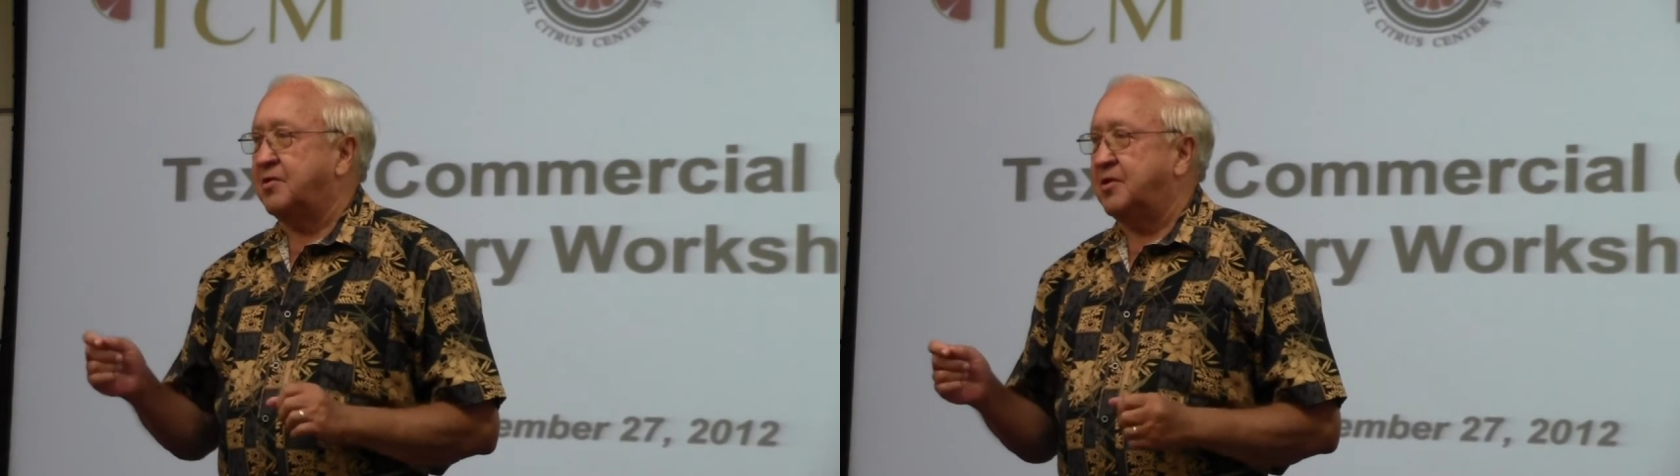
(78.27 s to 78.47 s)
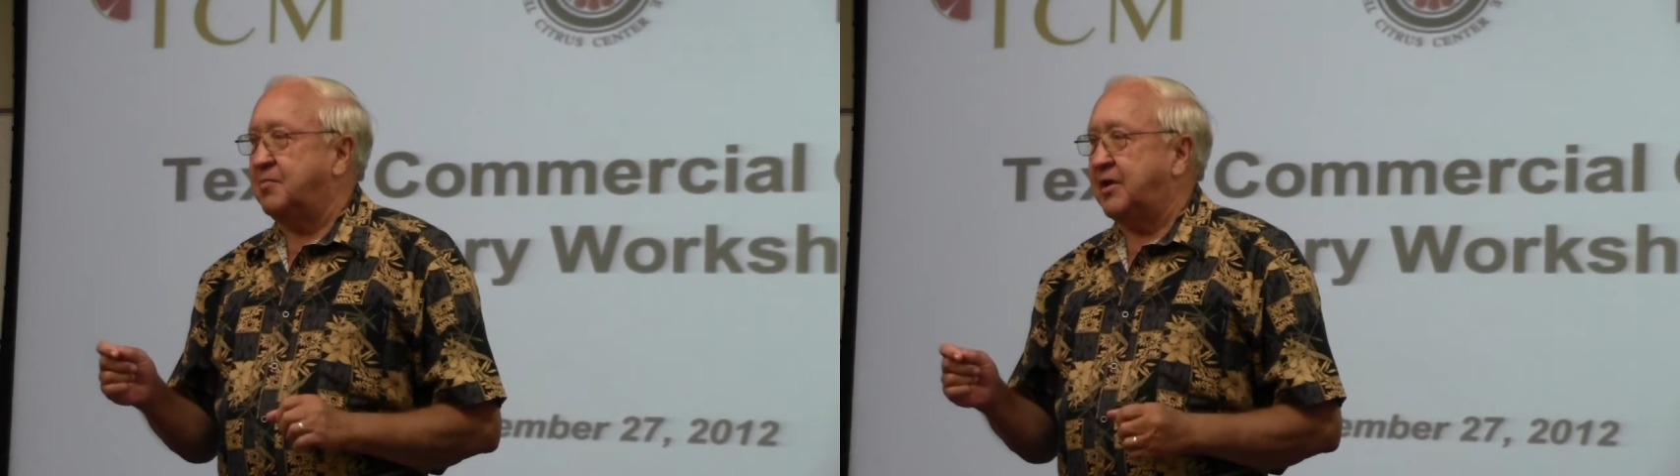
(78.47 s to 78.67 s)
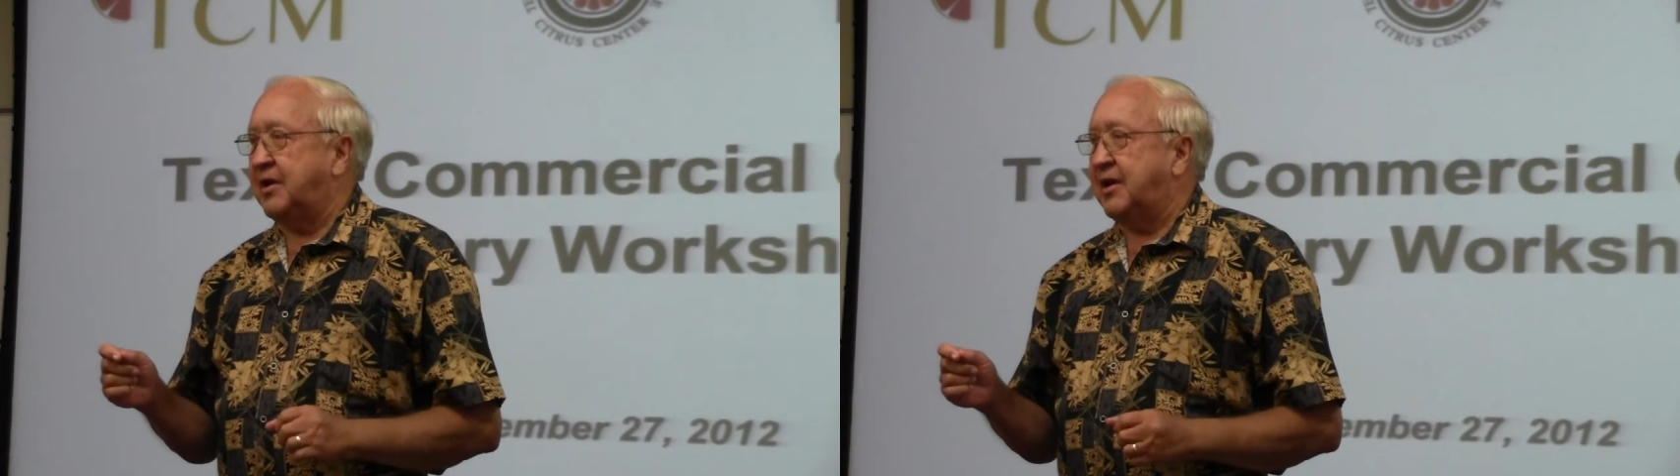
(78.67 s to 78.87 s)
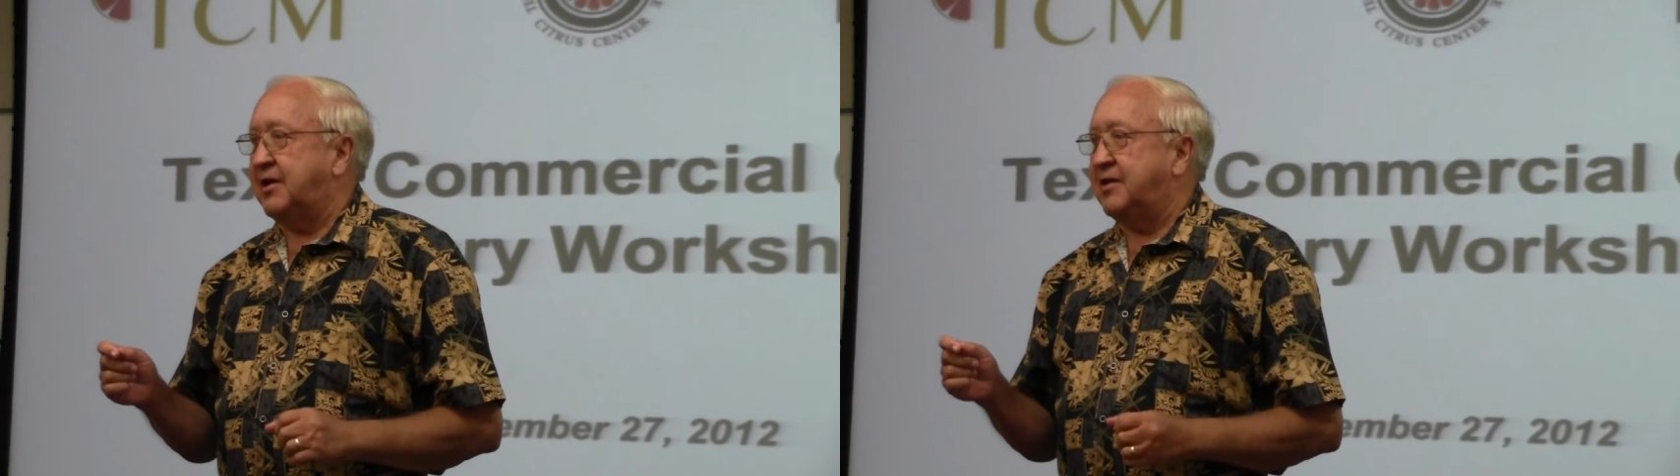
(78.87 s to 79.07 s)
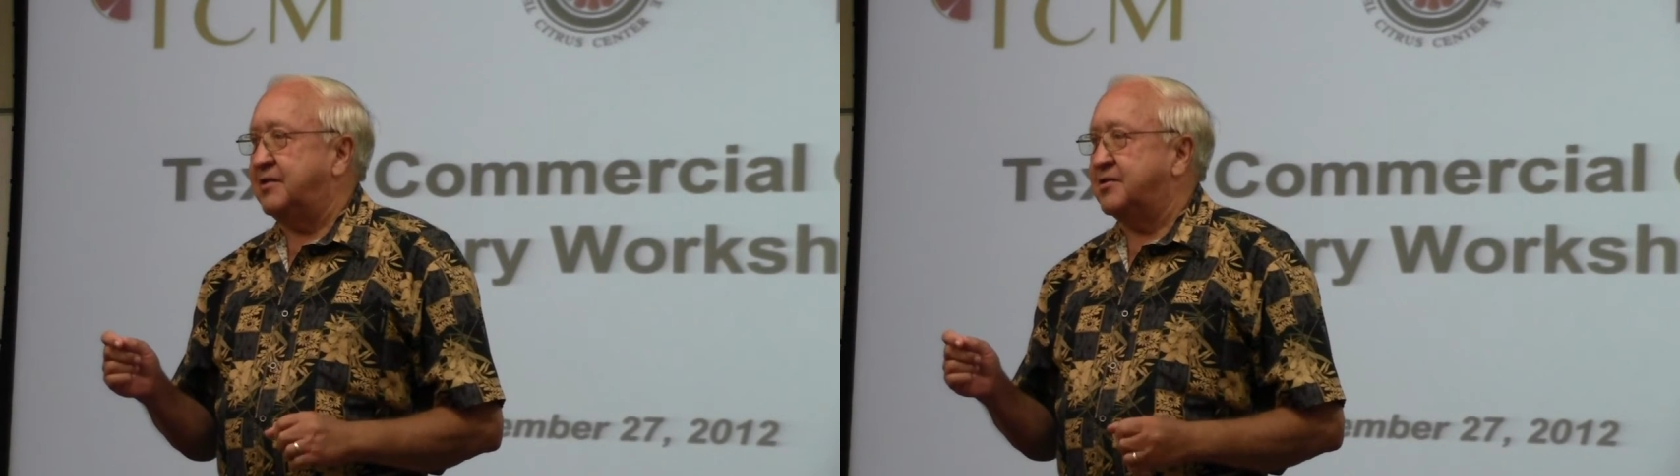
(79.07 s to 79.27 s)
to the
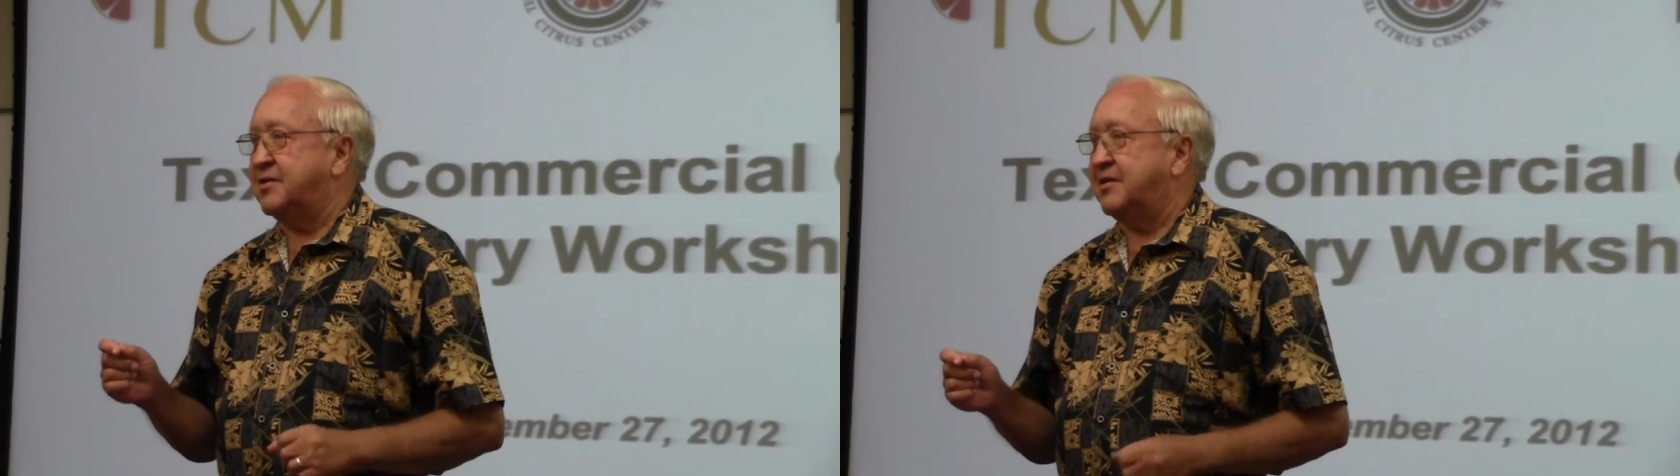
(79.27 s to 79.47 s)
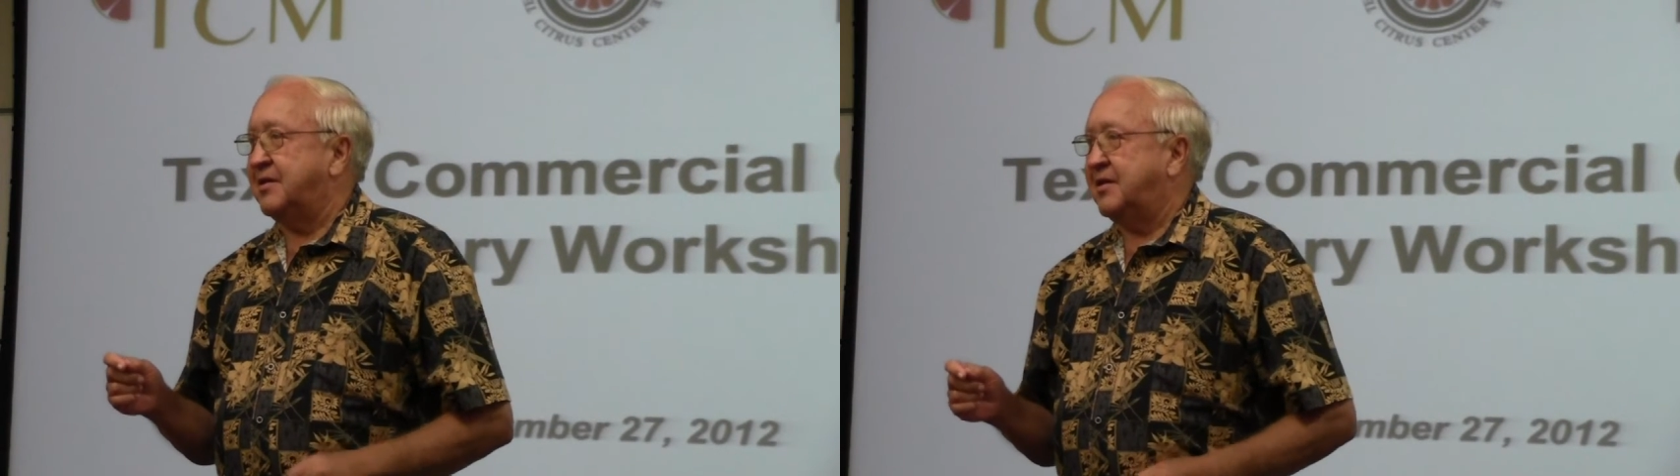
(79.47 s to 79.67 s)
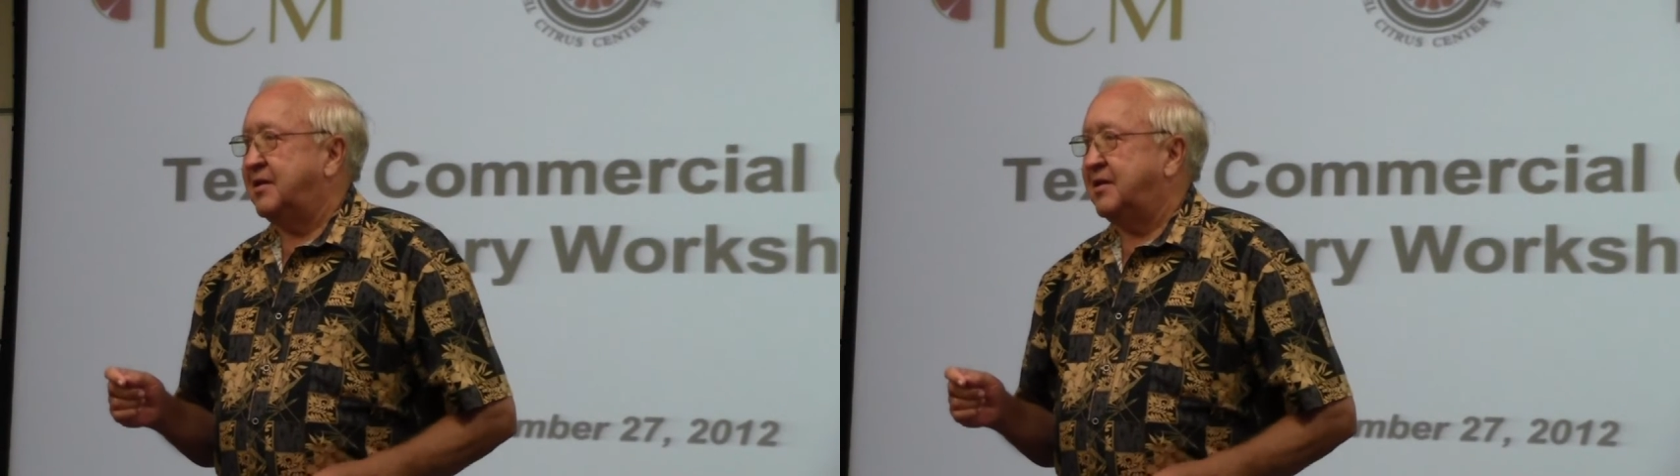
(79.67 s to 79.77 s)
mid-80s.